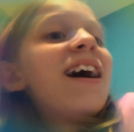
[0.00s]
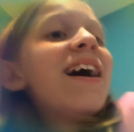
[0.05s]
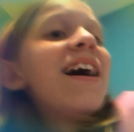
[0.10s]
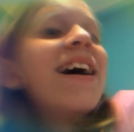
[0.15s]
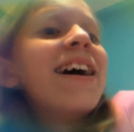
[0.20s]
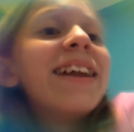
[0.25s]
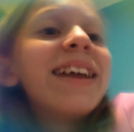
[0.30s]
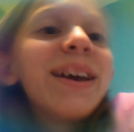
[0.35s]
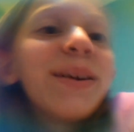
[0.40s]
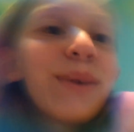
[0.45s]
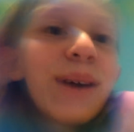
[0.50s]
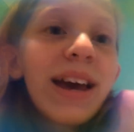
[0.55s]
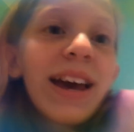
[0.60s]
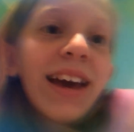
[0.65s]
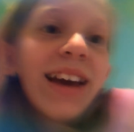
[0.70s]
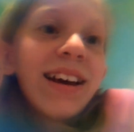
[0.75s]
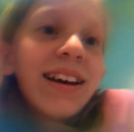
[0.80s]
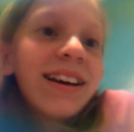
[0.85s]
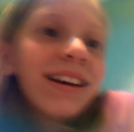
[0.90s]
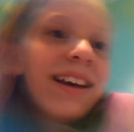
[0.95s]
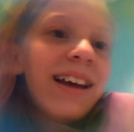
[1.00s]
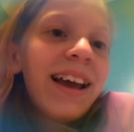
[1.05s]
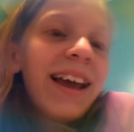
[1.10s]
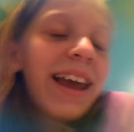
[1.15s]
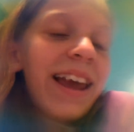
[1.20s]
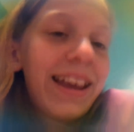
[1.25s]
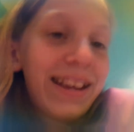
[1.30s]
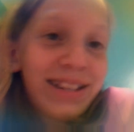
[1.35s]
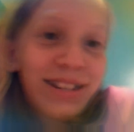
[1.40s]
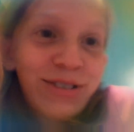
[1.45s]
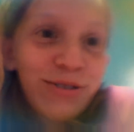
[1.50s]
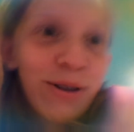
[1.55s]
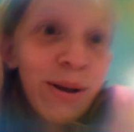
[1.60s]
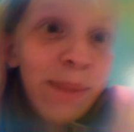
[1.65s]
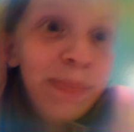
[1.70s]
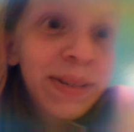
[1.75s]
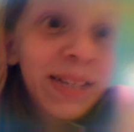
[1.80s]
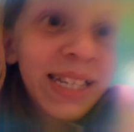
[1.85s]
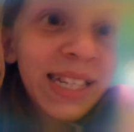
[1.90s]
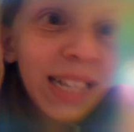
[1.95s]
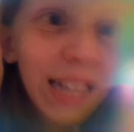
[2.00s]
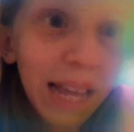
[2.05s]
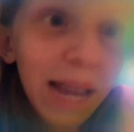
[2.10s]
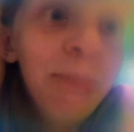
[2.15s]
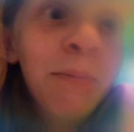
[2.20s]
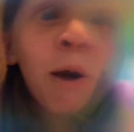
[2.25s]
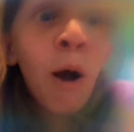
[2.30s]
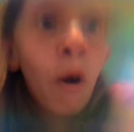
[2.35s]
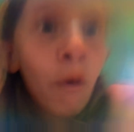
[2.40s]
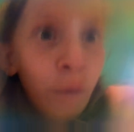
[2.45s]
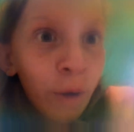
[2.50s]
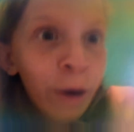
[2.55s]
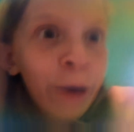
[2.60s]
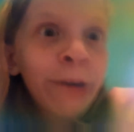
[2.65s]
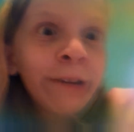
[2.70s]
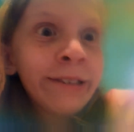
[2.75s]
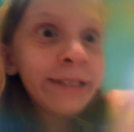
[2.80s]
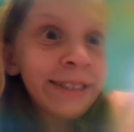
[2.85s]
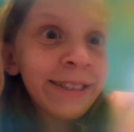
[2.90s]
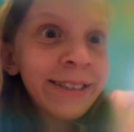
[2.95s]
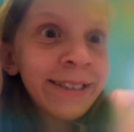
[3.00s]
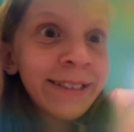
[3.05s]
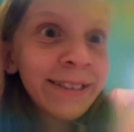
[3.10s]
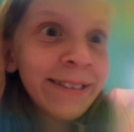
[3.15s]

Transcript: Anyway, he interrupts sleepovers.